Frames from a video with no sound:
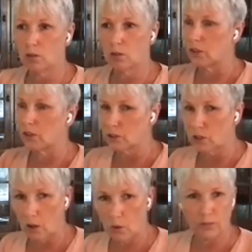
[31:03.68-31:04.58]
you, the
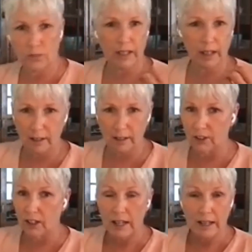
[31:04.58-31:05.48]
tone, the
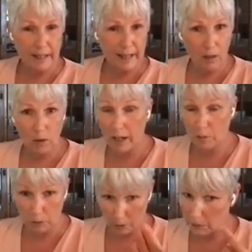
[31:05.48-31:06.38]
color. Now
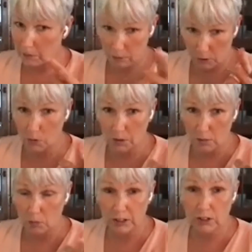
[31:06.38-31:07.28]
I'm going to be doing
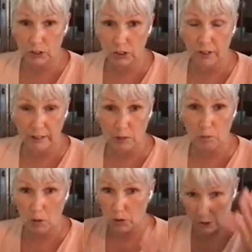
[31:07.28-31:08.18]
some research on the
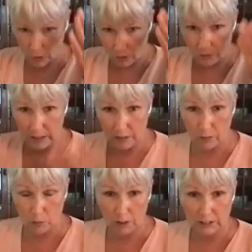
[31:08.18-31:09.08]
emotions of the
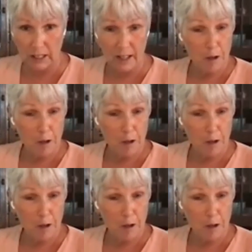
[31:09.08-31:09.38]
different ones.